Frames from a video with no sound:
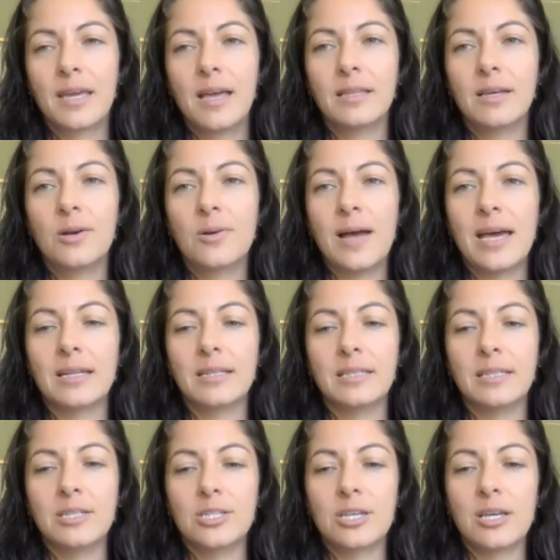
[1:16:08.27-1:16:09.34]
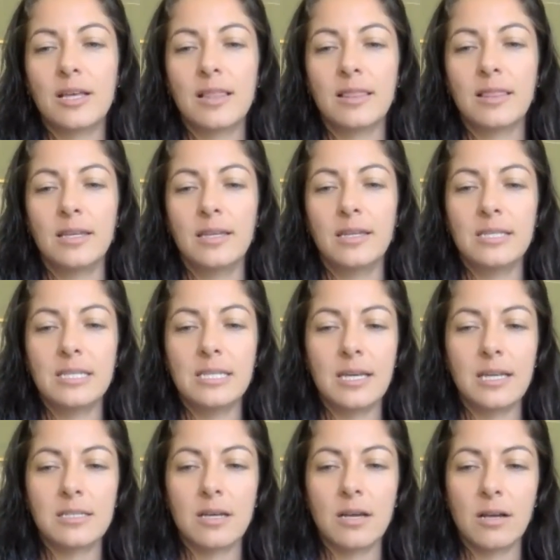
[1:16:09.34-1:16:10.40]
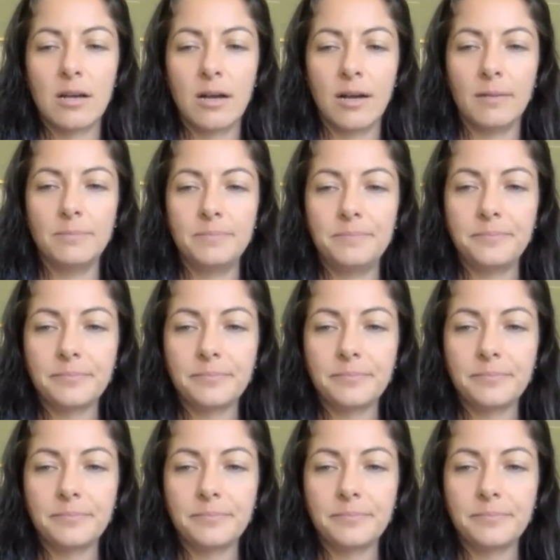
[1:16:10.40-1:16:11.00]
hello@alicialyndiaz.com.